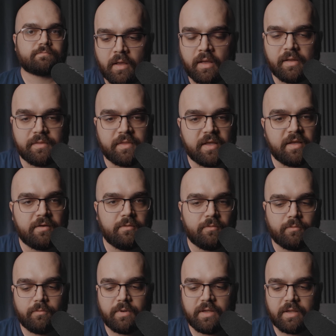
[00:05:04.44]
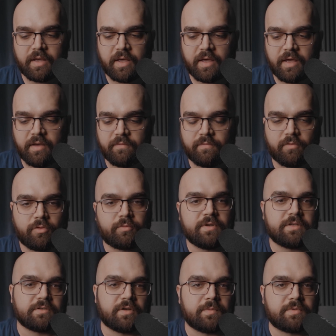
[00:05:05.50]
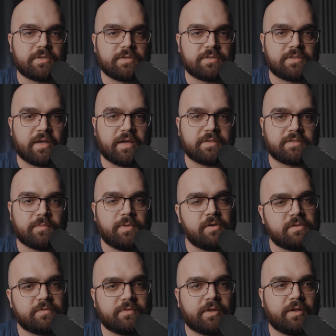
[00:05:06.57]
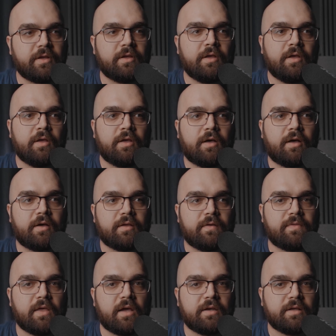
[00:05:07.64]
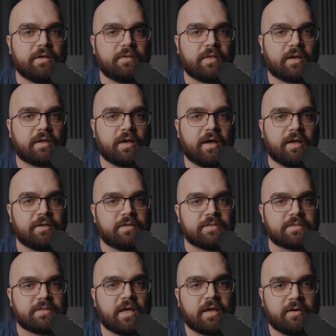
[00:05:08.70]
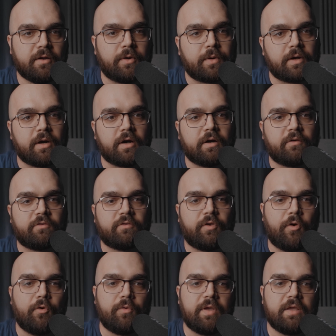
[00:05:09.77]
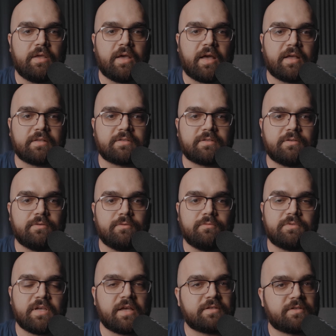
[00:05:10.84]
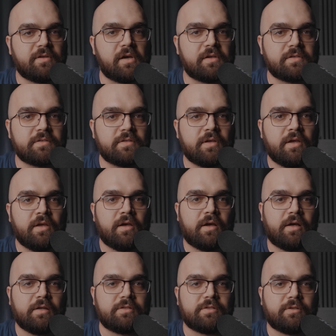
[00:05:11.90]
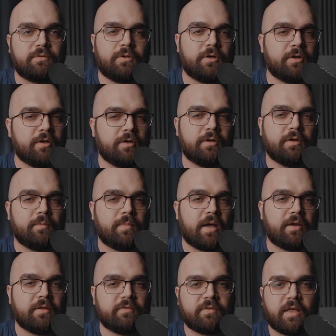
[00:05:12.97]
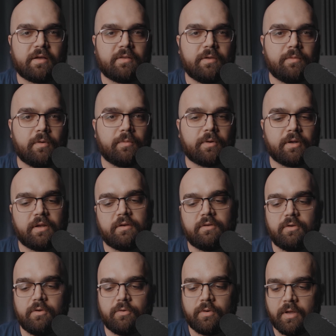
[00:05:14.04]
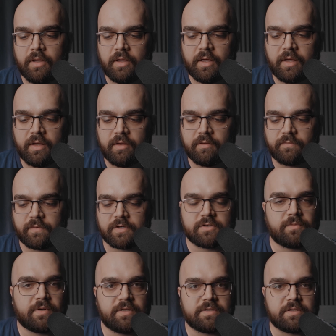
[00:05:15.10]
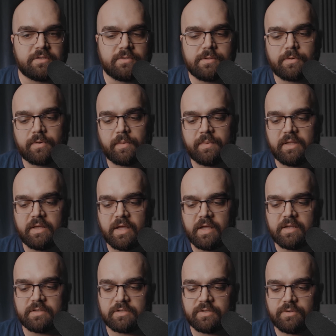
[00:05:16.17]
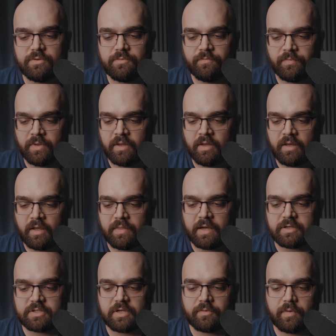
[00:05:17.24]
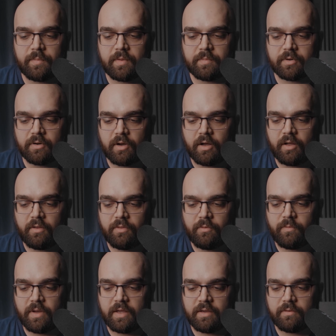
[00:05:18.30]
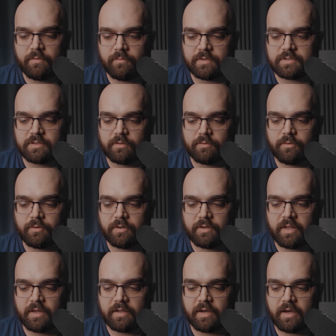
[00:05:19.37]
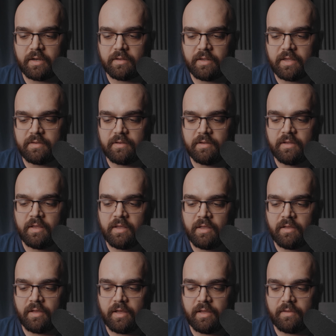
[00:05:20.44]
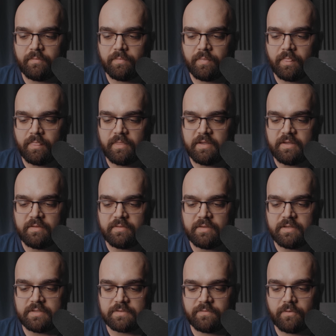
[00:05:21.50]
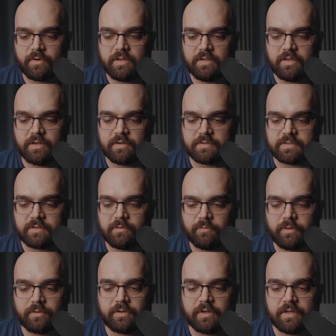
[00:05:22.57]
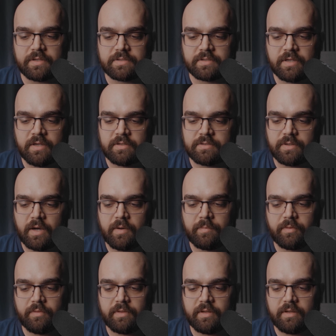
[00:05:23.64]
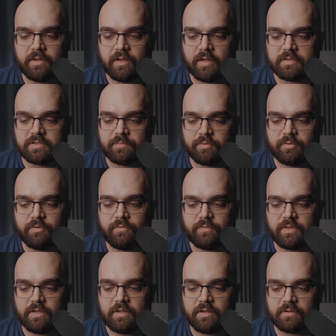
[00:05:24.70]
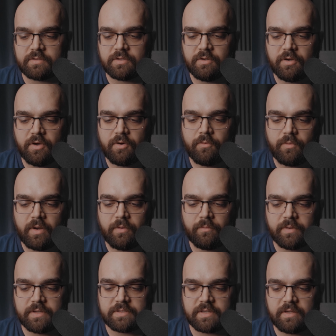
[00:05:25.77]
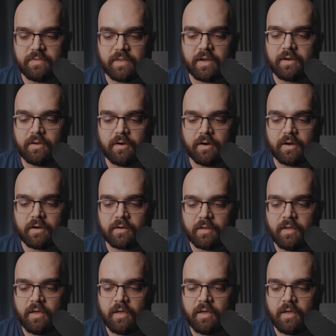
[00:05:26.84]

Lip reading: And then we have 3 scriptures that supposedly give the idea that God does not know our hearts. So he has to test us to learn about exactly what we're going to do. And the first one is in Deuteronomy 8:2. And thou shalt remember all the way which the Lord thy God led thee these 40 years in the wilderness, to humble thee and to prove thee, to know what was in thine heart,